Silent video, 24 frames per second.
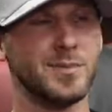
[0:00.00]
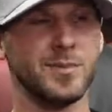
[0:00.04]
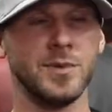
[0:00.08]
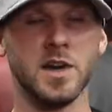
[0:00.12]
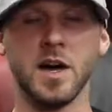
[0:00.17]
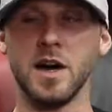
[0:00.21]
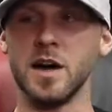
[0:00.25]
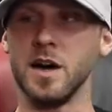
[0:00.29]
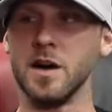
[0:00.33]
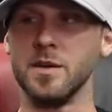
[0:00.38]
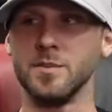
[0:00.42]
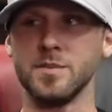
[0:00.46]

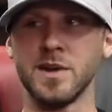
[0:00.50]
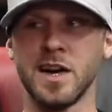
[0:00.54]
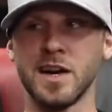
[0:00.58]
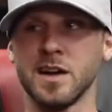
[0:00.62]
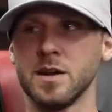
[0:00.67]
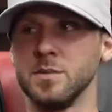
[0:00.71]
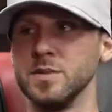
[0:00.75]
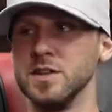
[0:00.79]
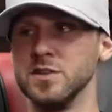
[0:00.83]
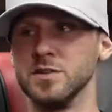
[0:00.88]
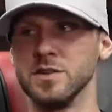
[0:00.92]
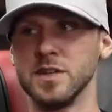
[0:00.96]
I'm not
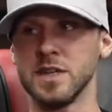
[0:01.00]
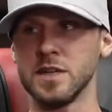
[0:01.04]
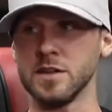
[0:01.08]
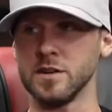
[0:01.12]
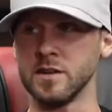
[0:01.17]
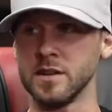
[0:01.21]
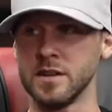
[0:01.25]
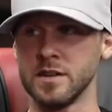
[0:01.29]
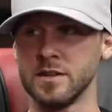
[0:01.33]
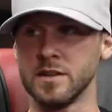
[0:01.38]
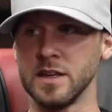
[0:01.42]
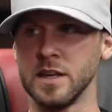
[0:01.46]
going to be drinking
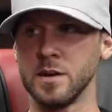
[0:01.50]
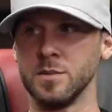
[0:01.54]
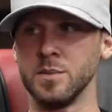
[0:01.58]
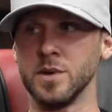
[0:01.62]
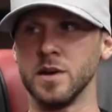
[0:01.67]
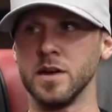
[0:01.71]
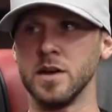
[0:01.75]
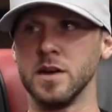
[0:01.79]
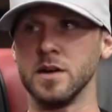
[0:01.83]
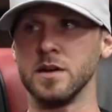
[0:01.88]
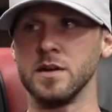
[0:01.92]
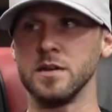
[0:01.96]
or anything,
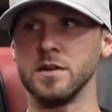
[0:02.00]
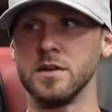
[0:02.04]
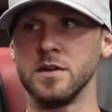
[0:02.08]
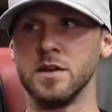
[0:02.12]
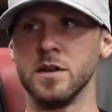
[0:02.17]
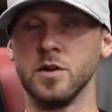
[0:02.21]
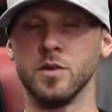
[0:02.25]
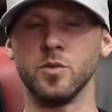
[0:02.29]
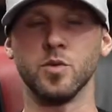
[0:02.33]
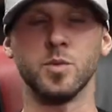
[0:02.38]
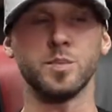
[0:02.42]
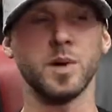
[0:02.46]
but, you
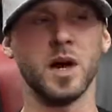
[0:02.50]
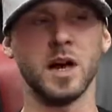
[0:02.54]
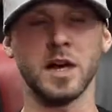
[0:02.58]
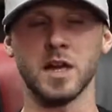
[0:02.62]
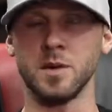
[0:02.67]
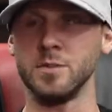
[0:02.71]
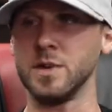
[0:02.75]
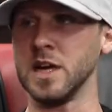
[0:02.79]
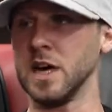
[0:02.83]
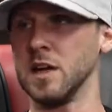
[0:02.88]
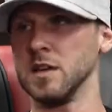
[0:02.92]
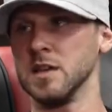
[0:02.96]
know, we're probably
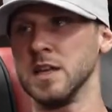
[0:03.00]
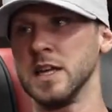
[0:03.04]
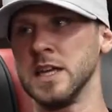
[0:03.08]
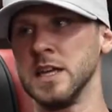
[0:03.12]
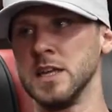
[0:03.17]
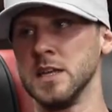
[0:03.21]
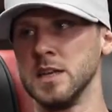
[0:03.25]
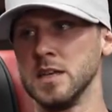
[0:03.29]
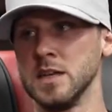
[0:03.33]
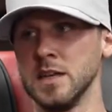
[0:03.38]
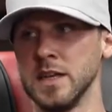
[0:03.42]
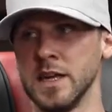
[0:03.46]
going to be out
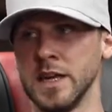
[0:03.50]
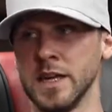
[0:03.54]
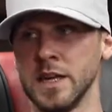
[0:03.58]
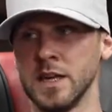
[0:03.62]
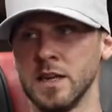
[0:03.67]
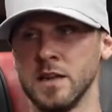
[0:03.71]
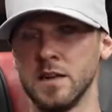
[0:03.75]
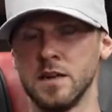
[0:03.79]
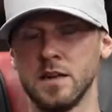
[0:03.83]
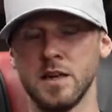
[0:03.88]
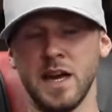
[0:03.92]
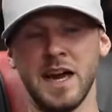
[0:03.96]
late.
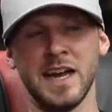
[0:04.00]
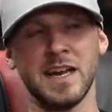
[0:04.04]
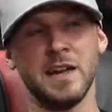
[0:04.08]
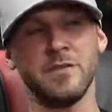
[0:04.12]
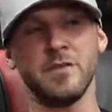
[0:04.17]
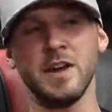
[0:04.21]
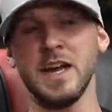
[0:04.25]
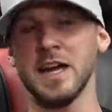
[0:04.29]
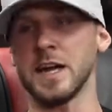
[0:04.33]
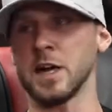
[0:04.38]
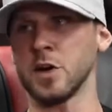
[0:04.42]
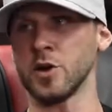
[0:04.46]
And I
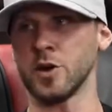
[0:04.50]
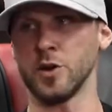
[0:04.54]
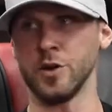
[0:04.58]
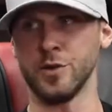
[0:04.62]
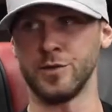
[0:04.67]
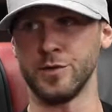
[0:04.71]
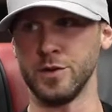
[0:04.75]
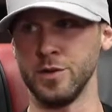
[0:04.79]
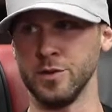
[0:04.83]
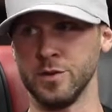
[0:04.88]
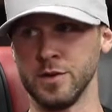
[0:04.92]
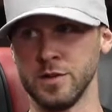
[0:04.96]
never had a
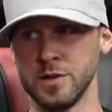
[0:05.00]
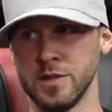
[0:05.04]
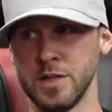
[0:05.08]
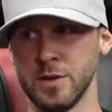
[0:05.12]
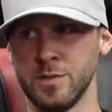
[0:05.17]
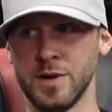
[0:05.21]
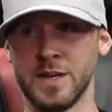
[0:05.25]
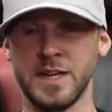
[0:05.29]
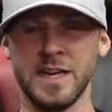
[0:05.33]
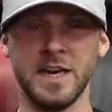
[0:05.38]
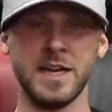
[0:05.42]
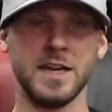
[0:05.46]
curfew or
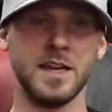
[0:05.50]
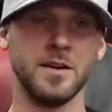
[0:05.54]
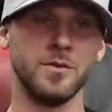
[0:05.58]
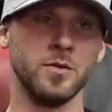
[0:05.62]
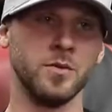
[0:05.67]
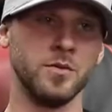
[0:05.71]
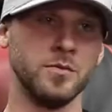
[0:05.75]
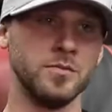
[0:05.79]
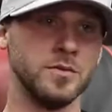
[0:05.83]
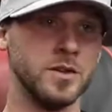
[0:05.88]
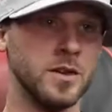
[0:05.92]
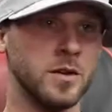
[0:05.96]
anything. My dad
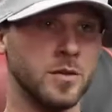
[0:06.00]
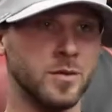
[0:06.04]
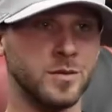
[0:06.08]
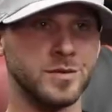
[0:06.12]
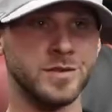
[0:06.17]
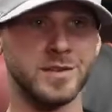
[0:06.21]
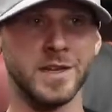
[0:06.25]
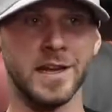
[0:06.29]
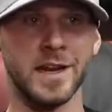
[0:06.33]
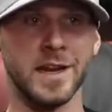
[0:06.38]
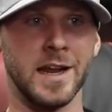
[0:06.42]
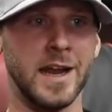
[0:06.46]
never, you know,
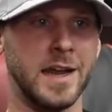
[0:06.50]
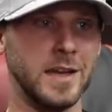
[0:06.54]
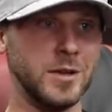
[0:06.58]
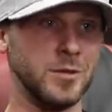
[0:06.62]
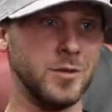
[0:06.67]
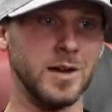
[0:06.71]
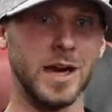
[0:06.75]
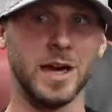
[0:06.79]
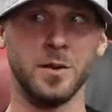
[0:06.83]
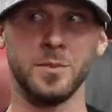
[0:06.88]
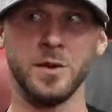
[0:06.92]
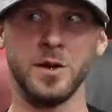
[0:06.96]
said, hey,
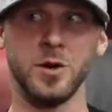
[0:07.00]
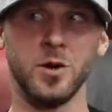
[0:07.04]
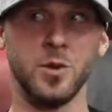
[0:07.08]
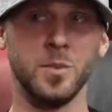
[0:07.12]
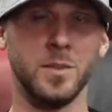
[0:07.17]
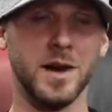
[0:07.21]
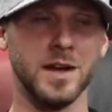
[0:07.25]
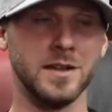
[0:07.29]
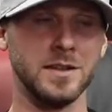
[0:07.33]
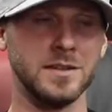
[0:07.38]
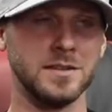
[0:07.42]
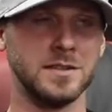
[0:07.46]
you got to be
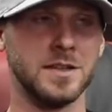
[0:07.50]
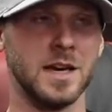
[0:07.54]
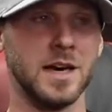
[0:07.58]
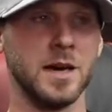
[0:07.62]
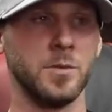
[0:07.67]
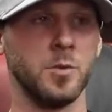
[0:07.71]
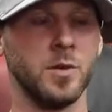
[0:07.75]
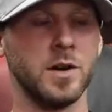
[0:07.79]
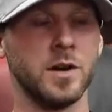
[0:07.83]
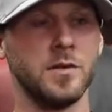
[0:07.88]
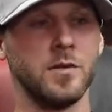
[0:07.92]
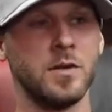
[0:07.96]
home by this
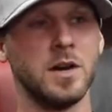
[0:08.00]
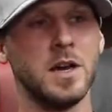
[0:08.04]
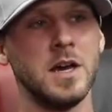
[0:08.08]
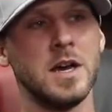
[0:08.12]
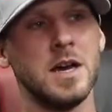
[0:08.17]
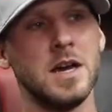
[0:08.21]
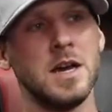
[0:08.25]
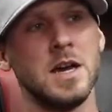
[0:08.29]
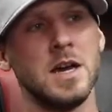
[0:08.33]
time or whatever.